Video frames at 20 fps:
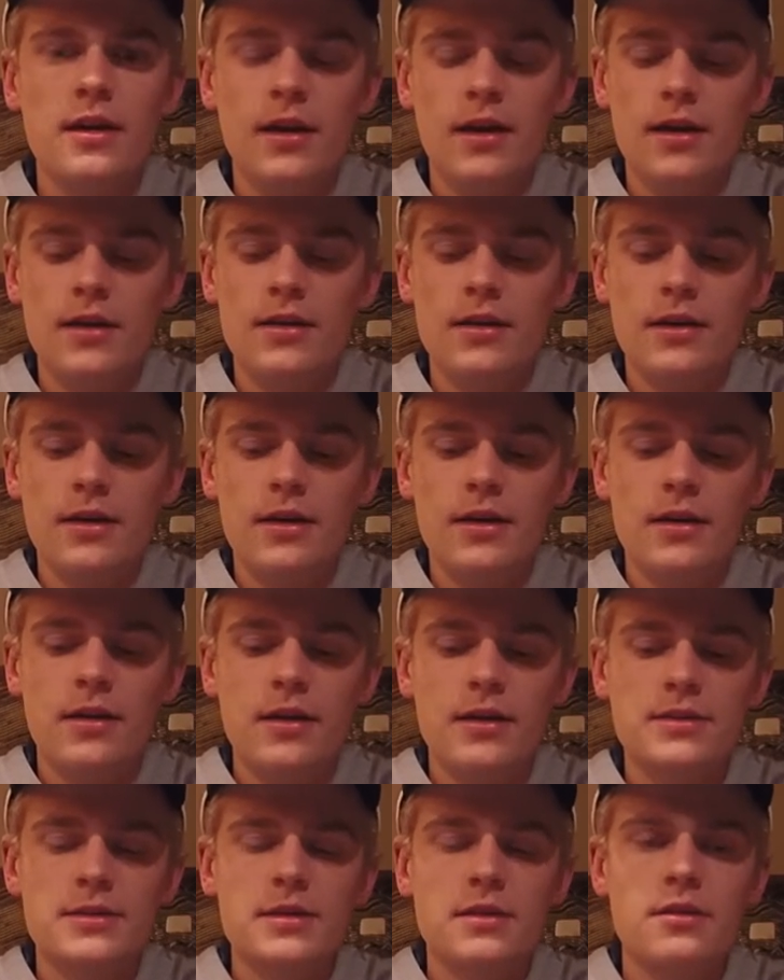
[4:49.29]
And
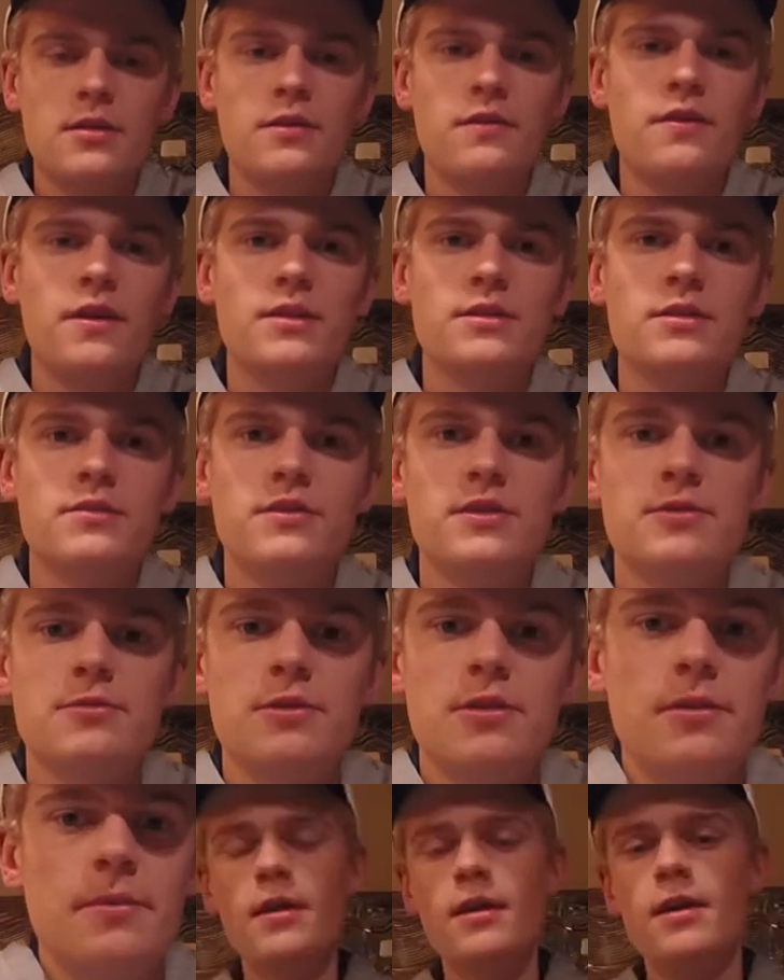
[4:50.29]
that's effective as
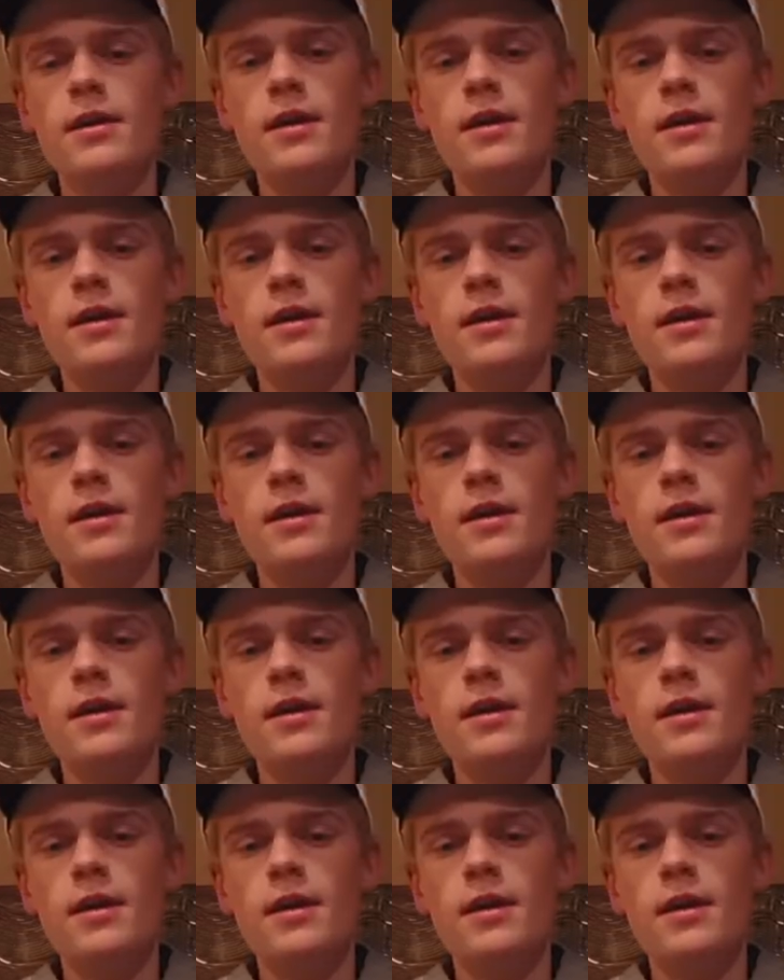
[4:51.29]
well.